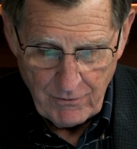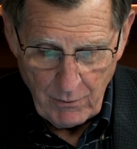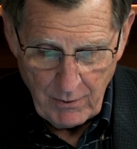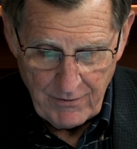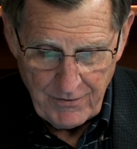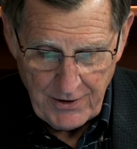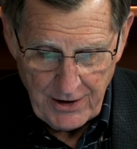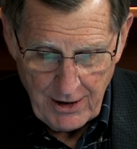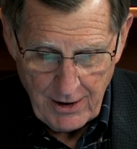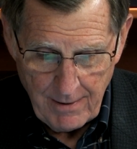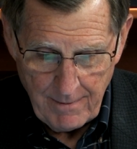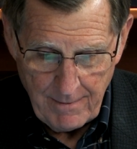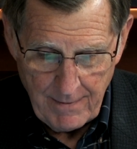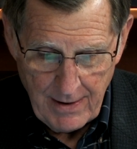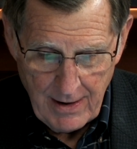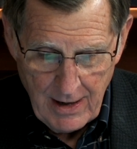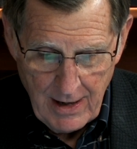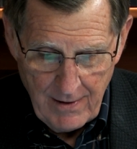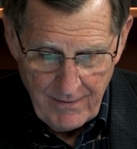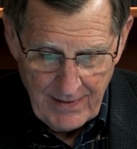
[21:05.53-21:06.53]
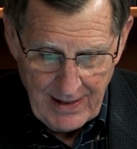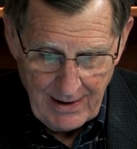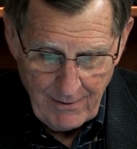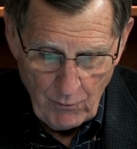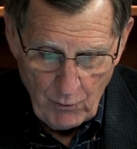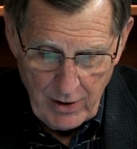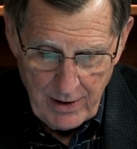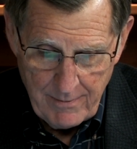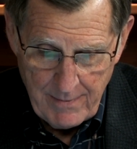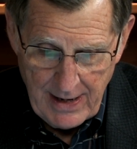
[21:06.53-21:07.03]
with him, that
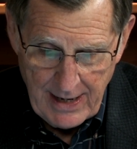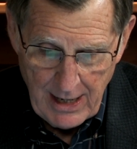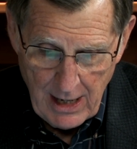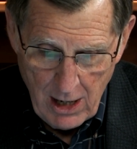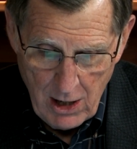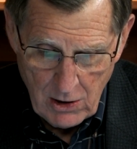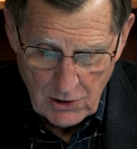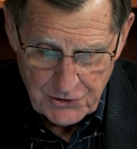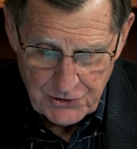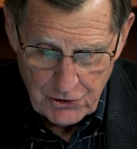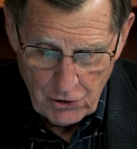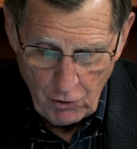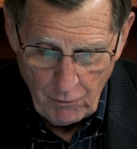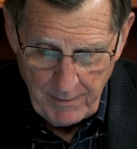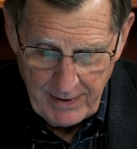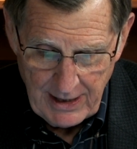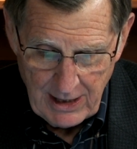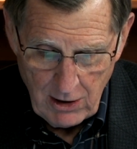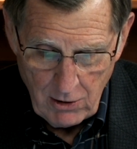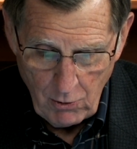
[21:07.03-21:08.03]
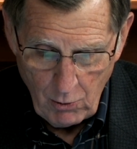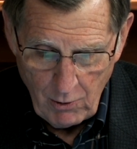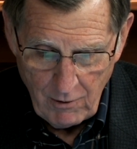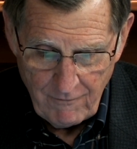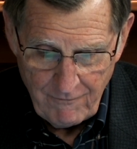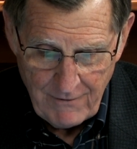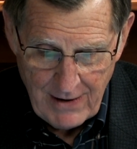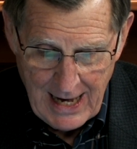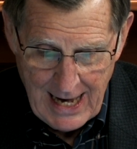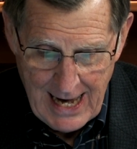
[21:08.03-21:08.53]
we may also be
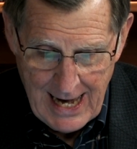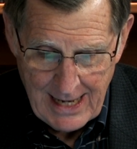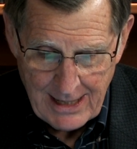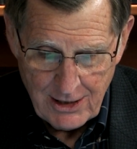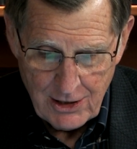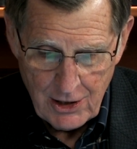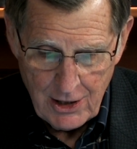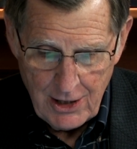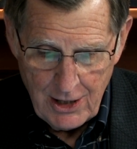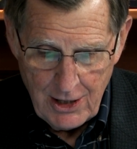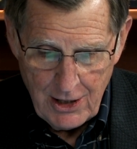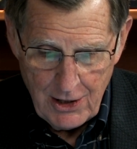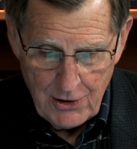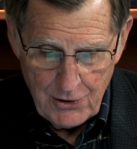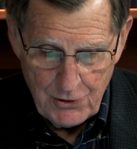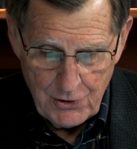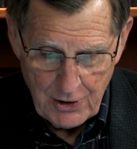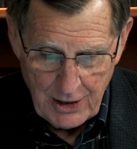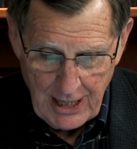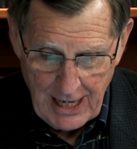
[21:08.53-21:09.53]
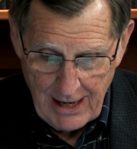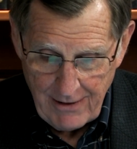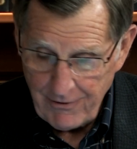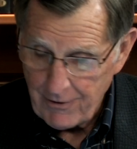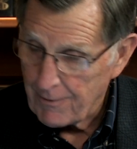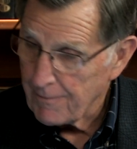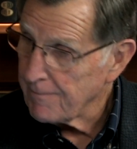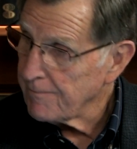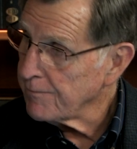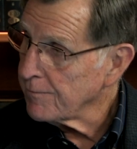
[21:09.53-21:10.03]
glorified
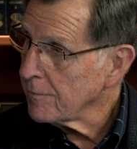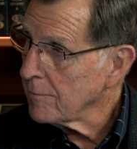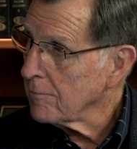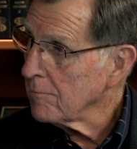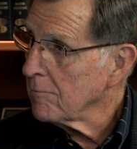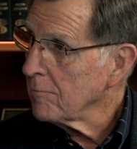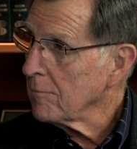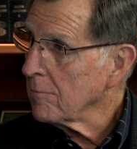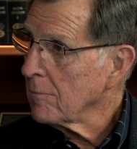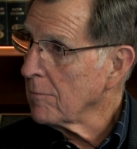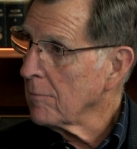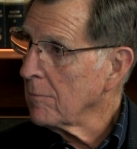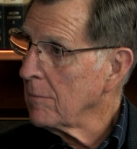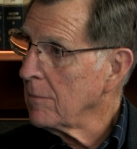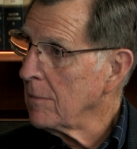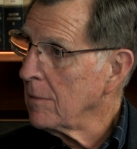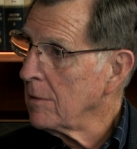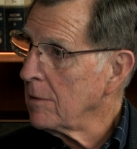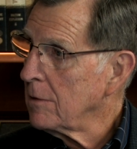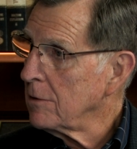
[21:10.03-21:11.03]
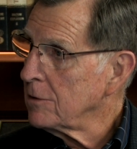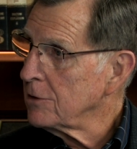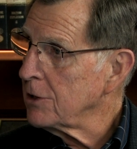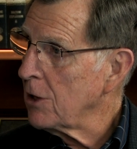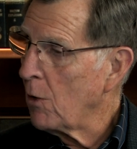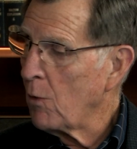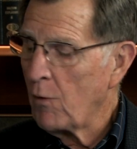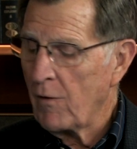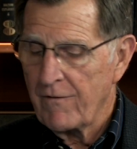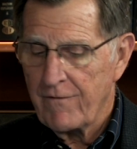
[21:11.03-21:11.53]
together.
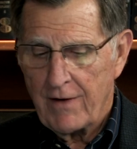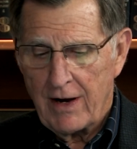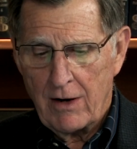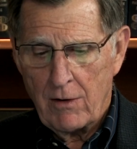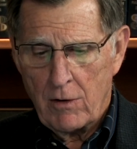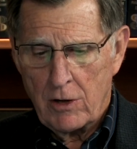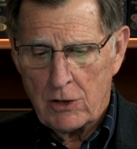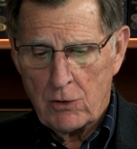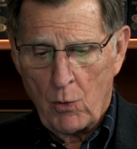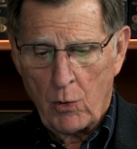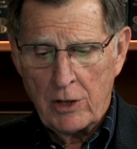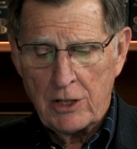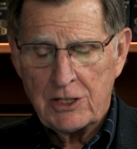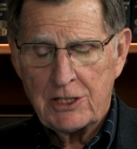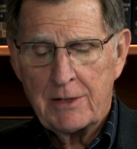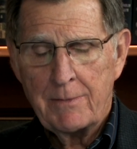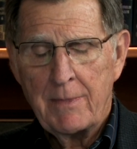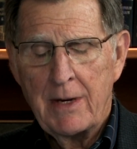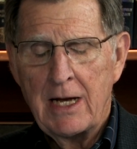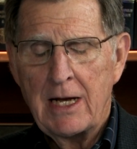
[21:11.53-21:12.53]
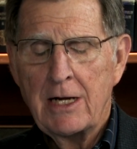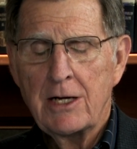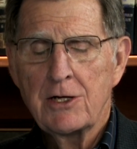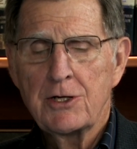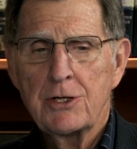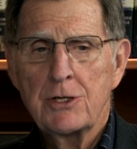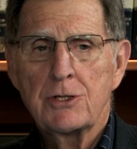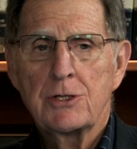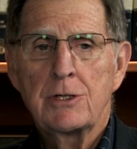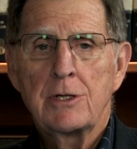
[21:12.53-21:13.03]
So, what does it mean,
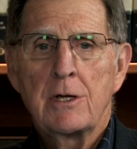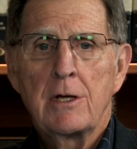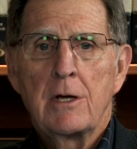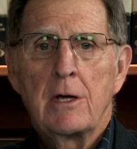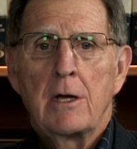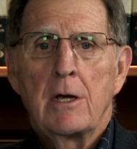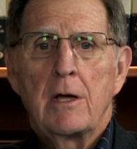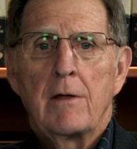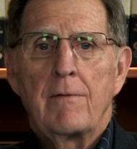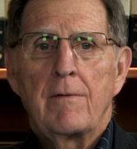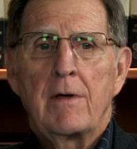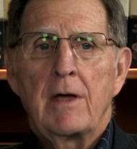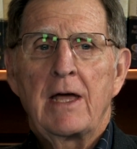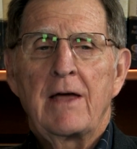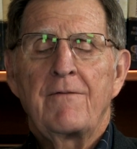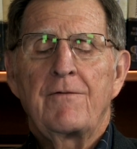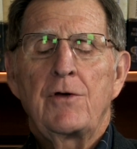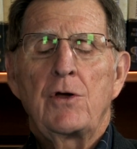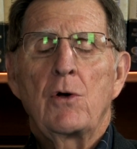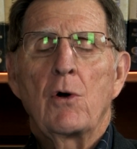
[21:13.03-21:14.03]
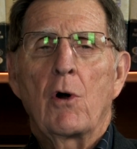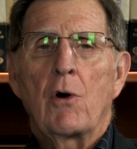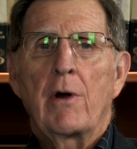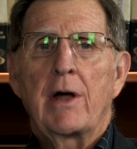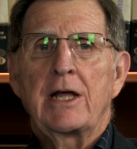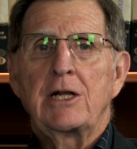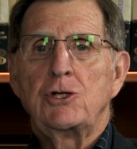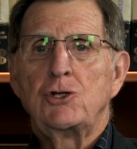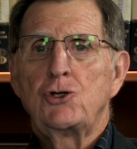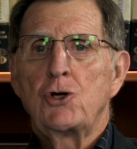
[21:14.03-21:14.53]
Susan, if you are
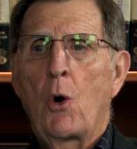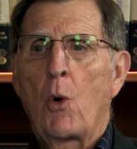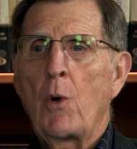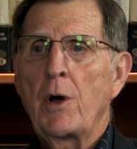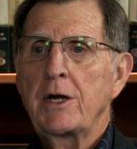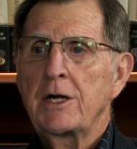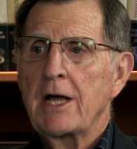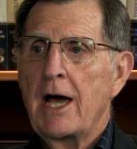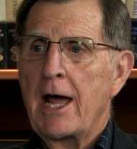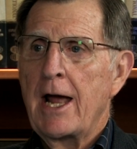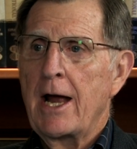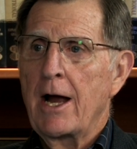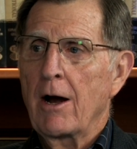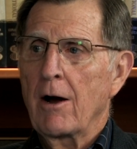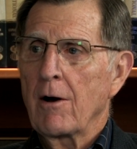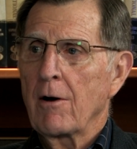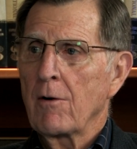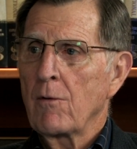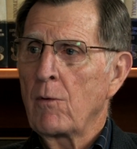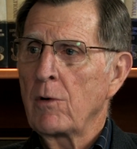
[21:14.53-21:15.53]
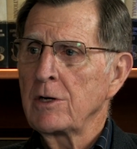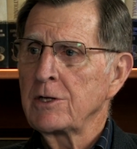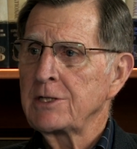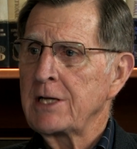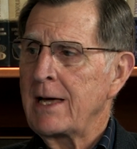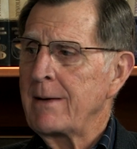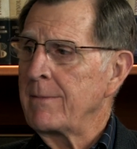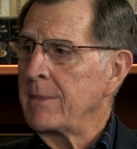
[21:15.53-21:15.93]
a joint heir? What does that